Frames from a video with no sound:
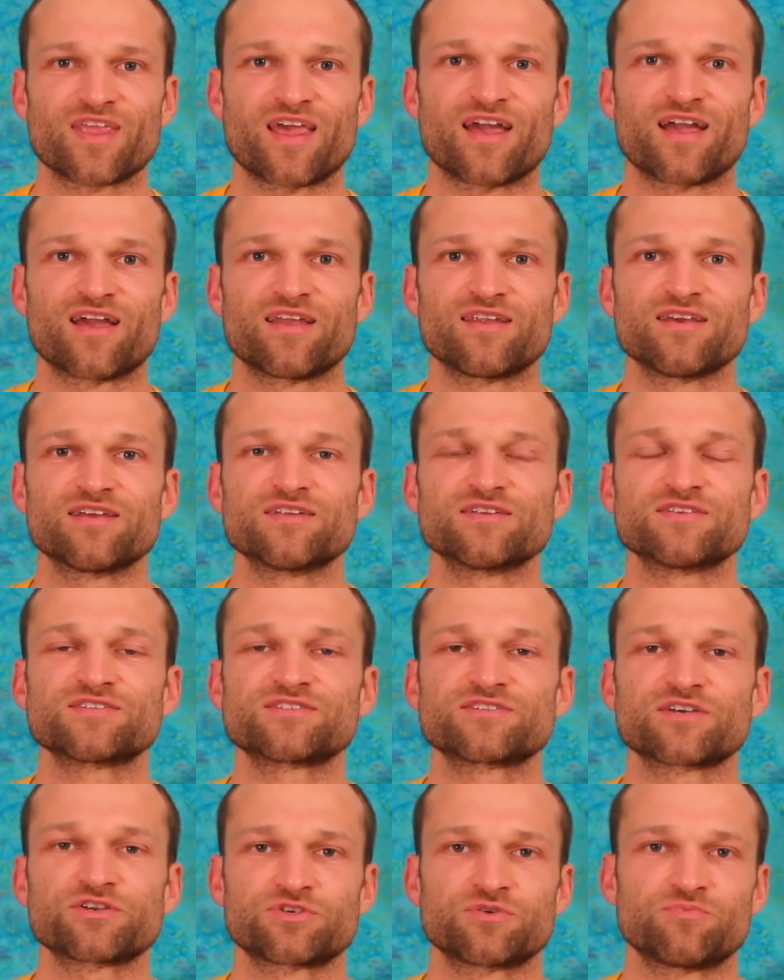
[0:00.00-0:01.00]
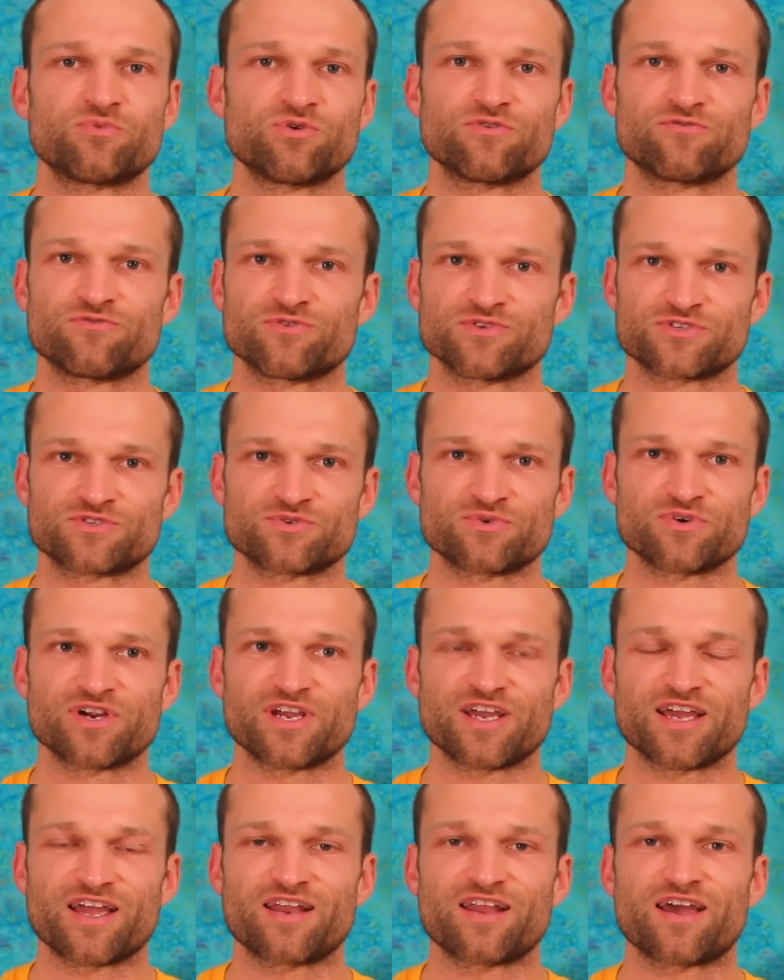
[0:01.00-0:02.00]
and it is such a beautiful
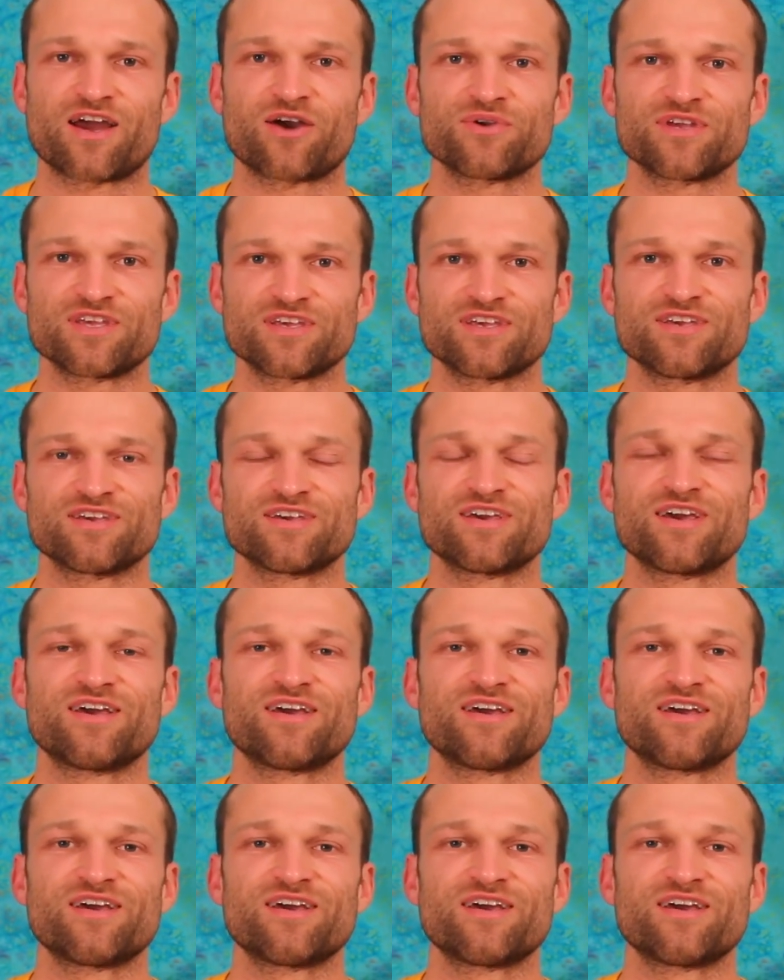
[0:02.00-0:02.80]
story, and how he